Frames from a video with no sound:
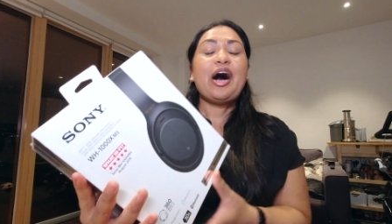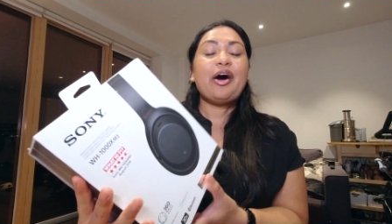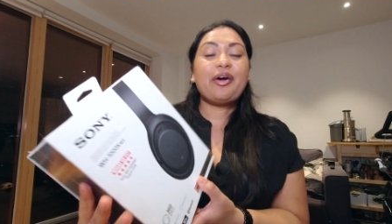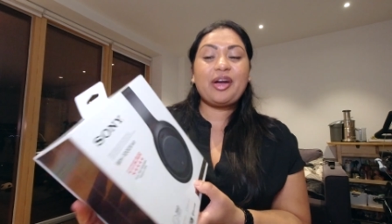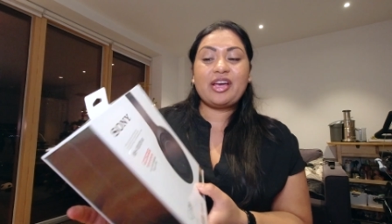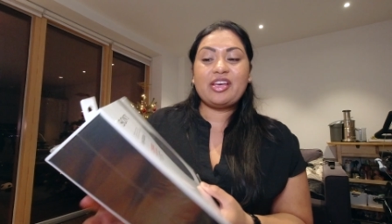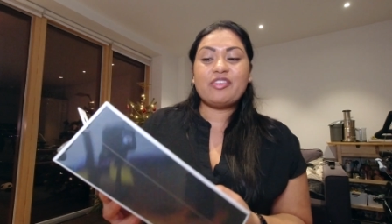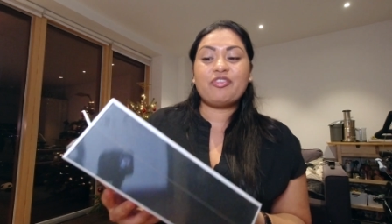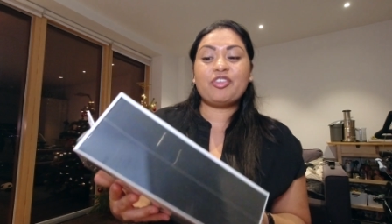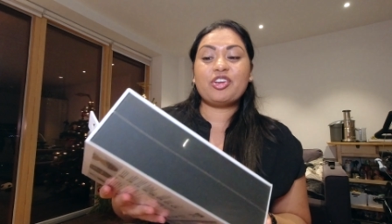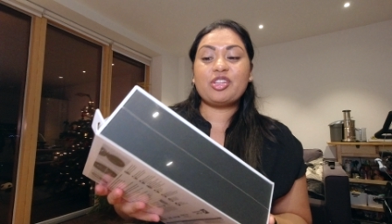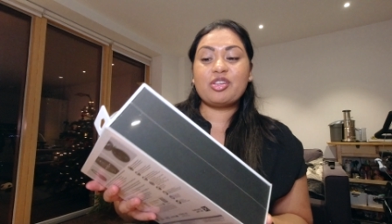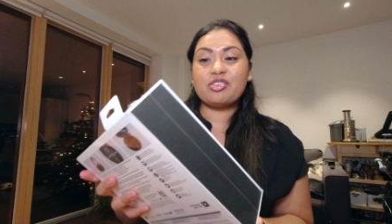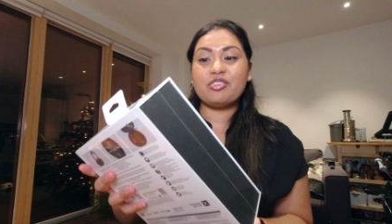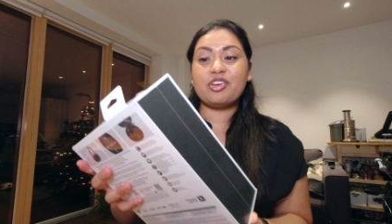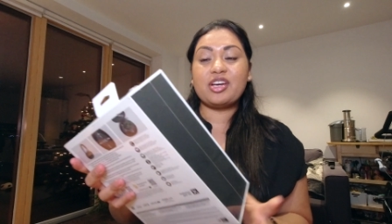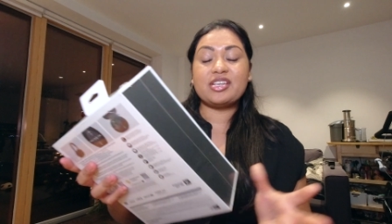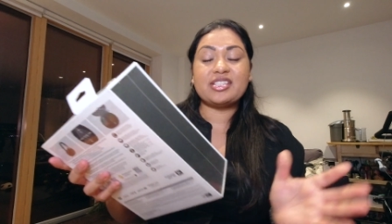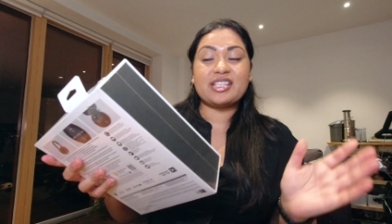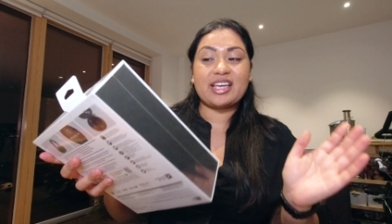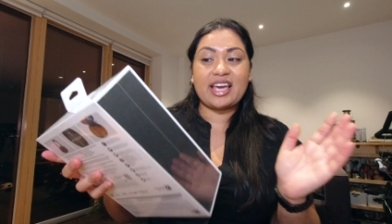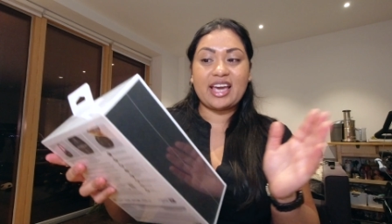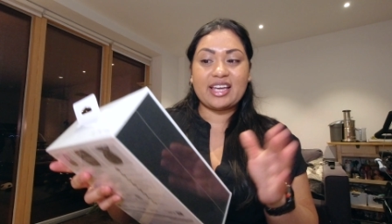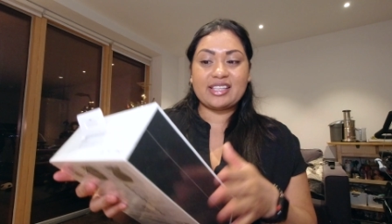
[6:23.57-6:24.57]
Okay, for those of you
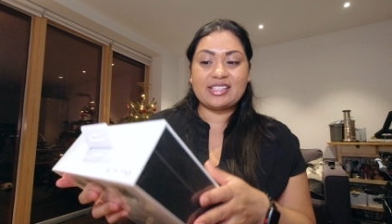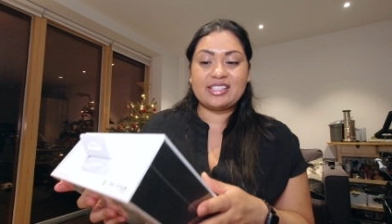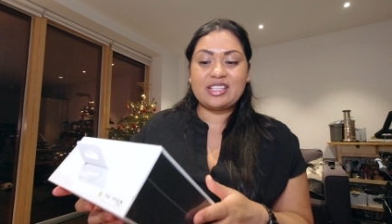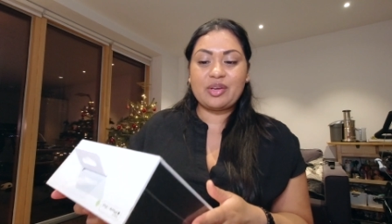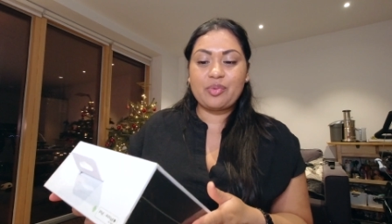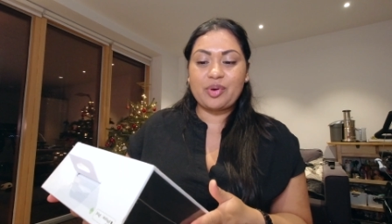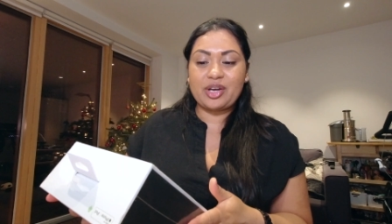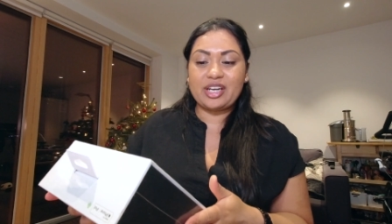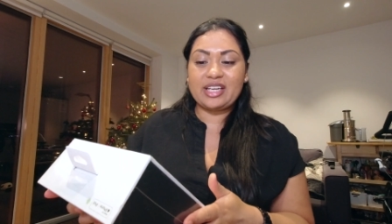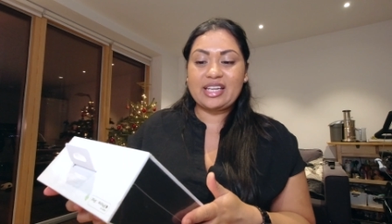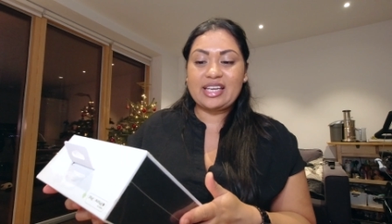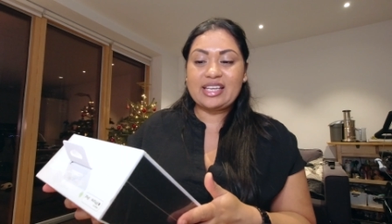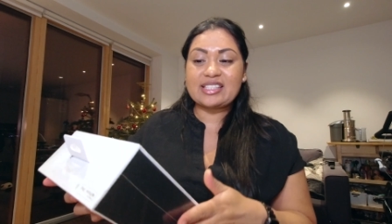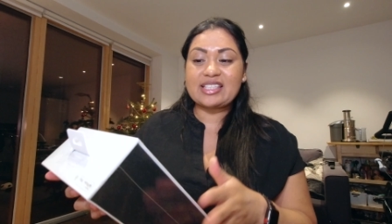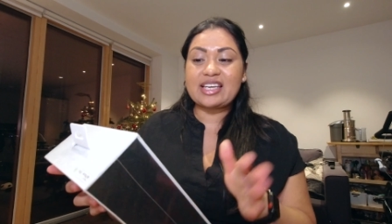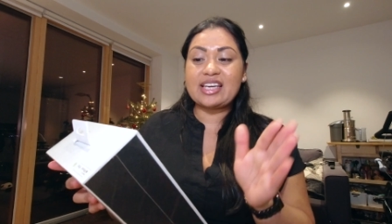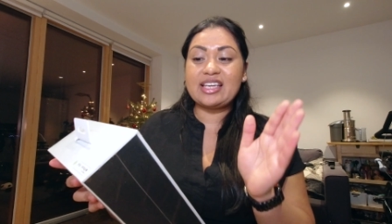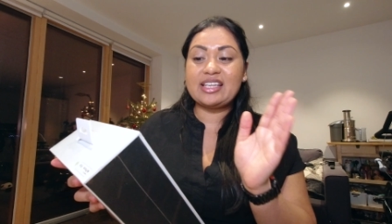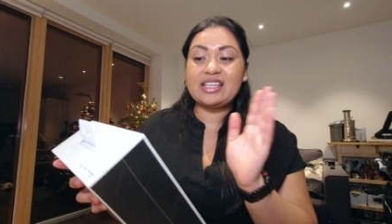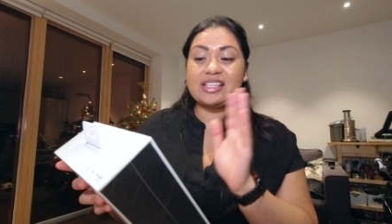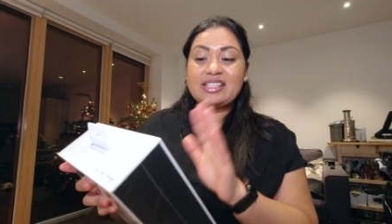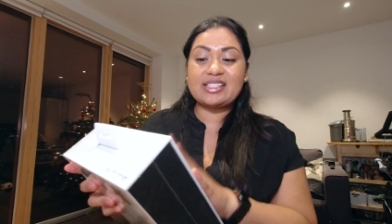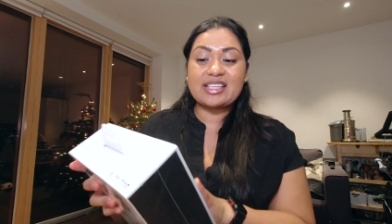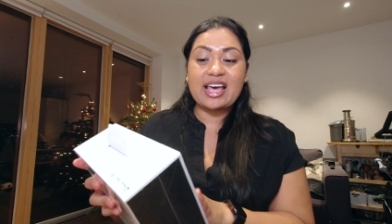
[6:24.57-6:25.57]
guys that can't see what it is,
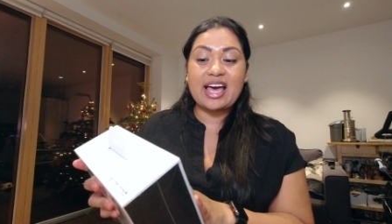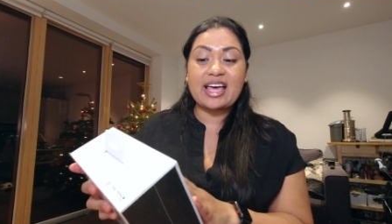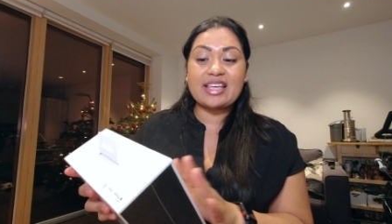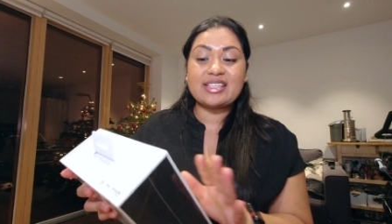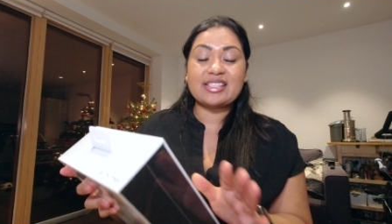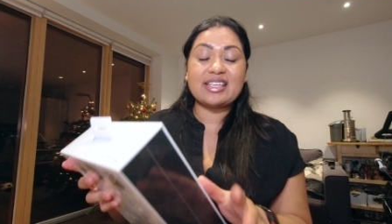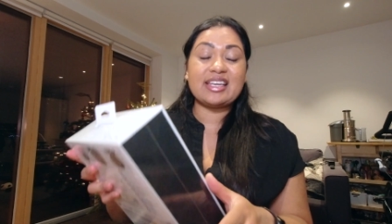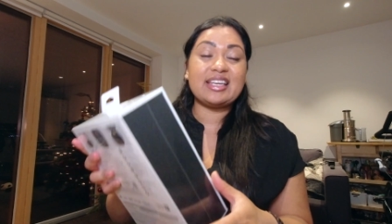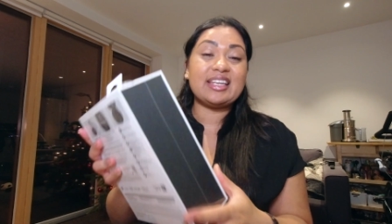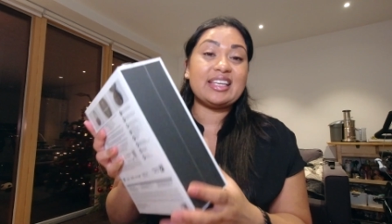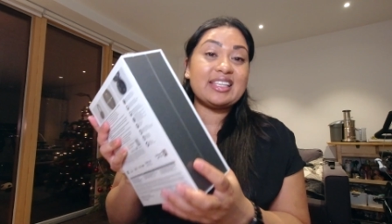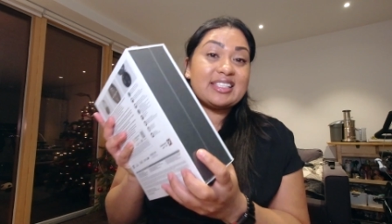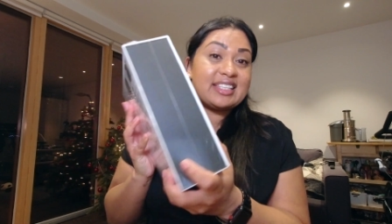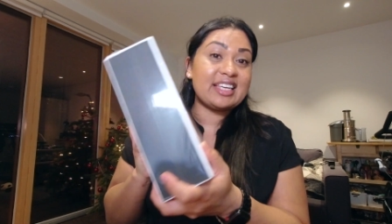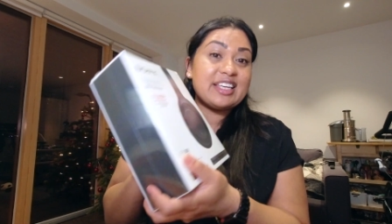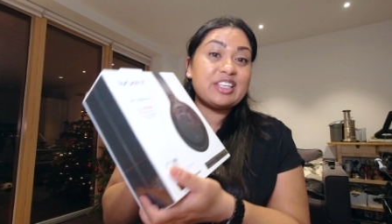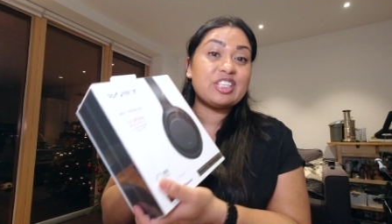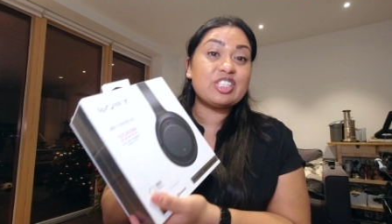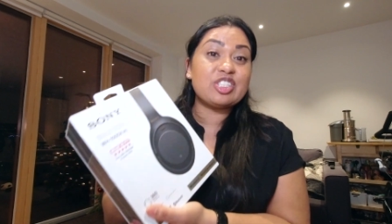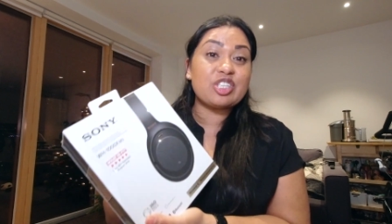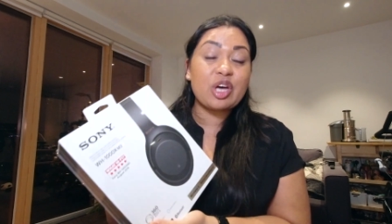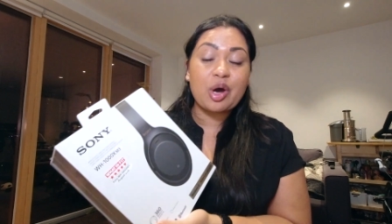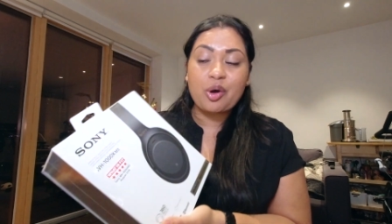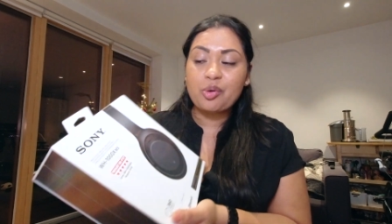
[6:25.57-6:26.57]
it says it is
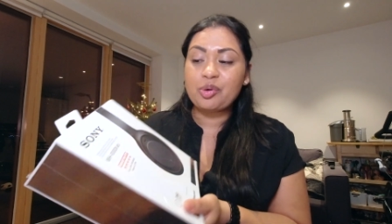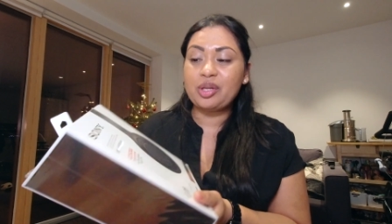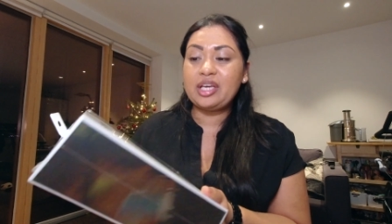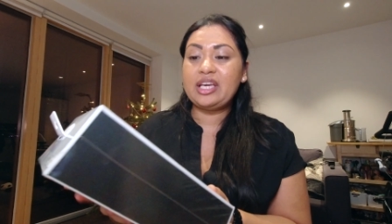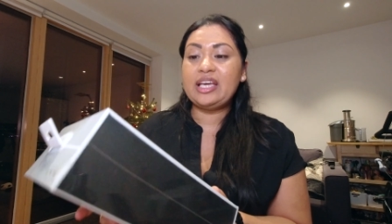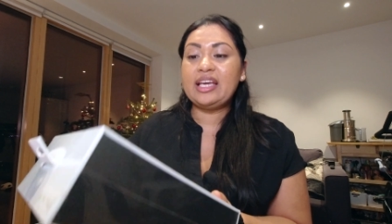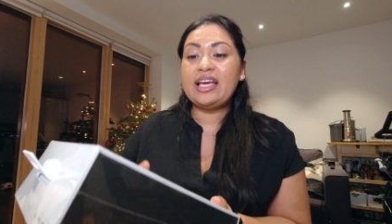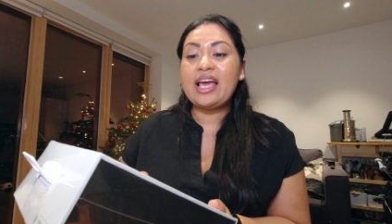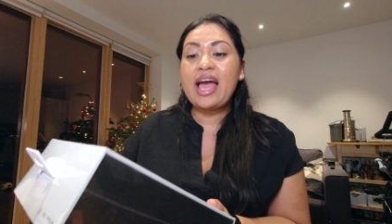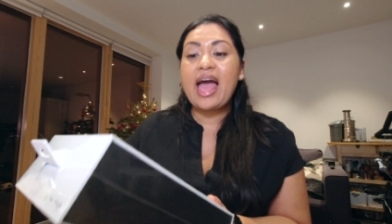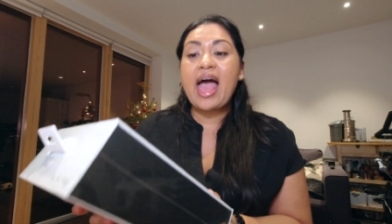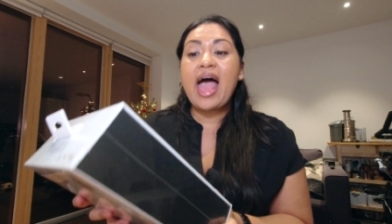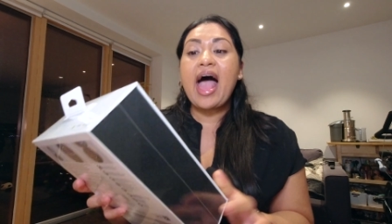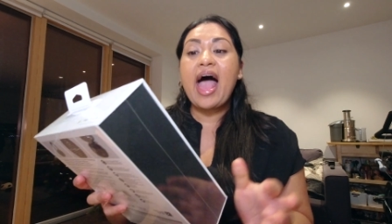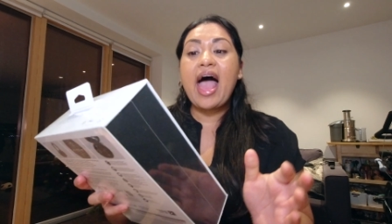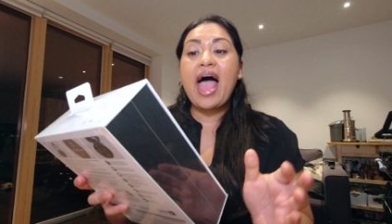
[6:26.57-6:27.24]
the Sony